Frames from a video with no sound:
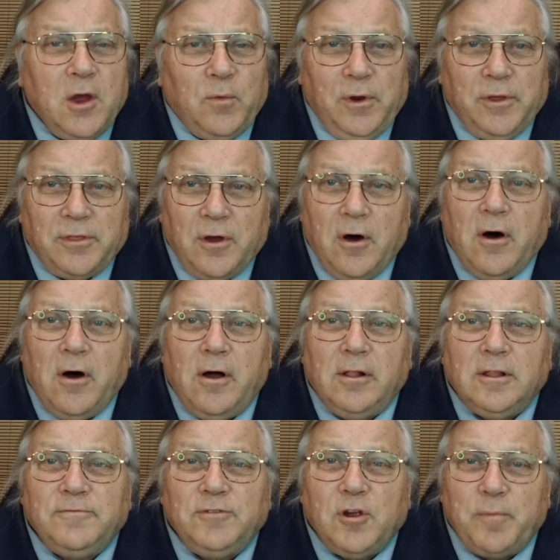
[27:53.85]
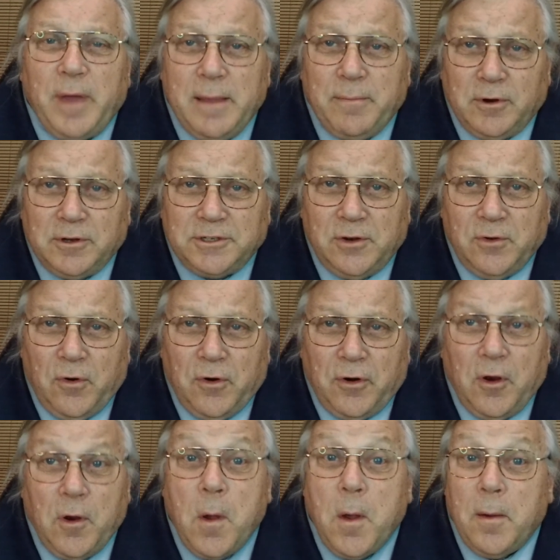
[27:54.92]
with all of your papers in
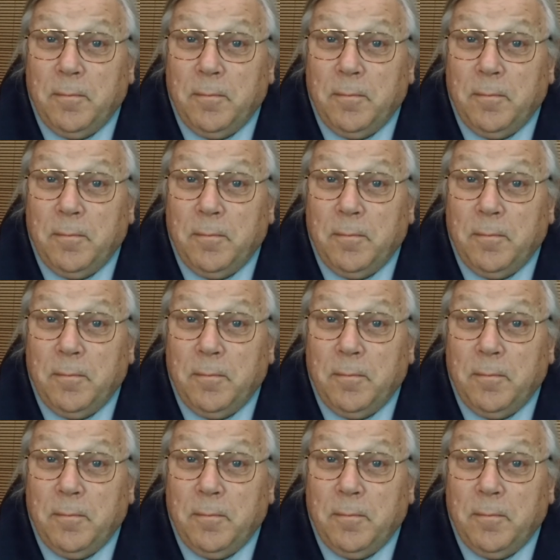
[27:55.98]
order,